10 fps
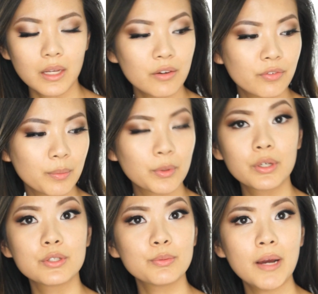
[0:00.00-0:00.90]
if I'm going
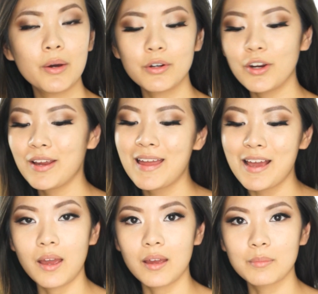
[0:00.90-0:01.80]
to do powder,
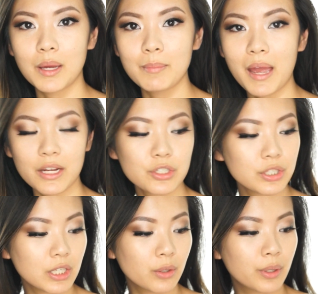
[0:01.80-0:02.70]
I'm
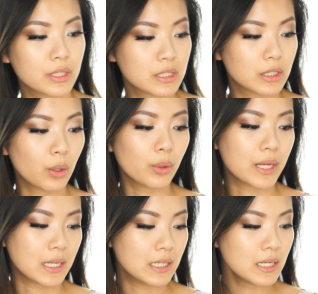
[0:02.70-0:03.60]
actually going to go
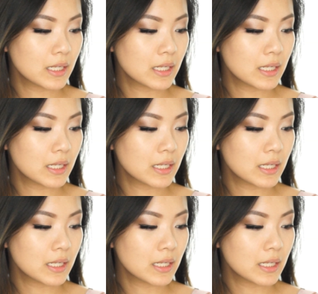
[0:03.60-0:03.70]
in